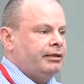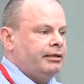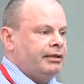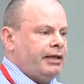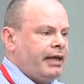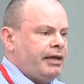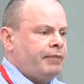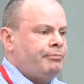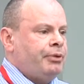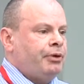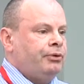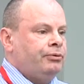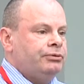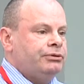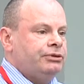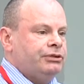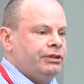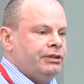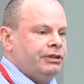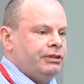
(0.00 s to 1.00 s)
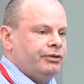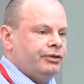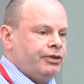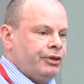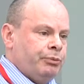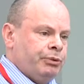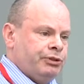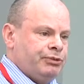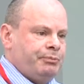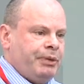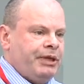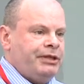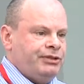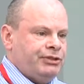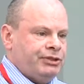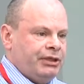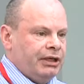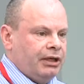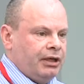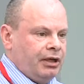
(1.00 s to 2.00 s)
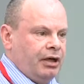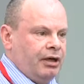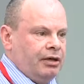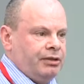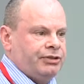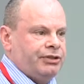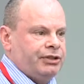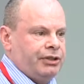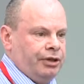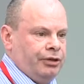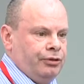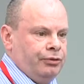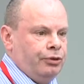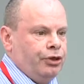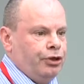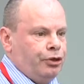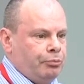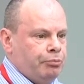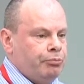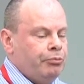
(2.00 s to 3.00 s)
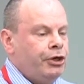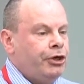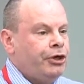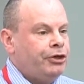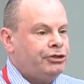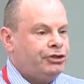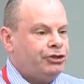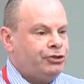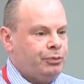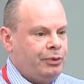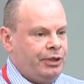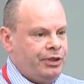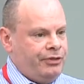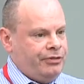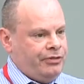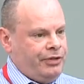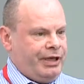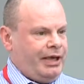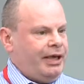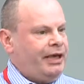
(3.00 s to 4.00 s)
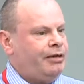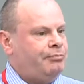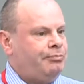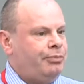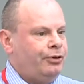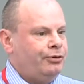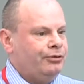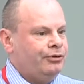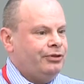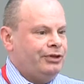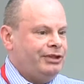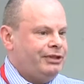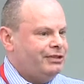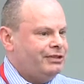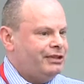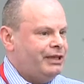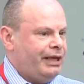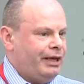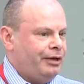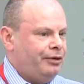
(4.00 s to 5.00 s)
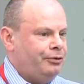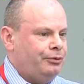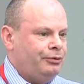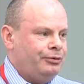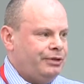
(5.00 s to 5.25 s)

Catapult that was based in Glasgow merged with the Catapult that is now